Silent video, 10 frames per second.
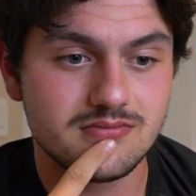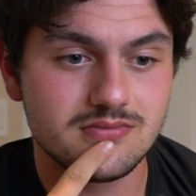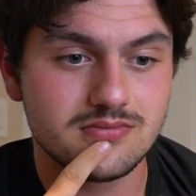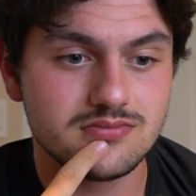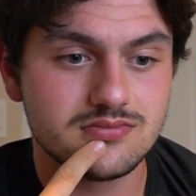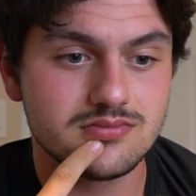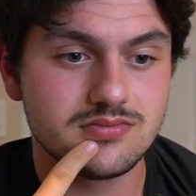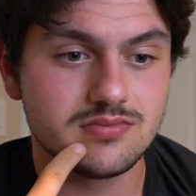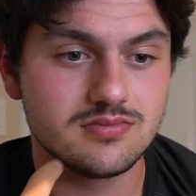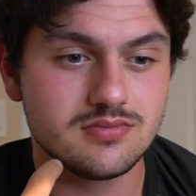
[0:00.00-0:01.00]

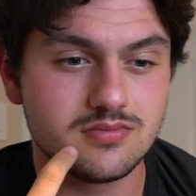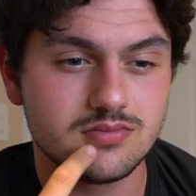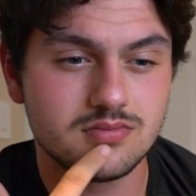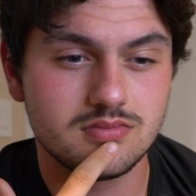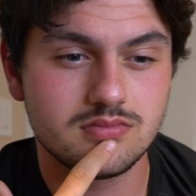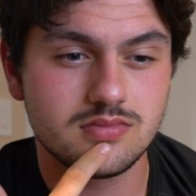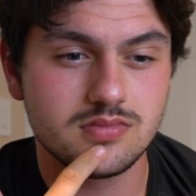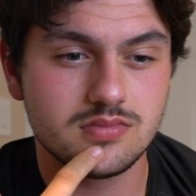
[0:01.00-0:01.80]
(silence)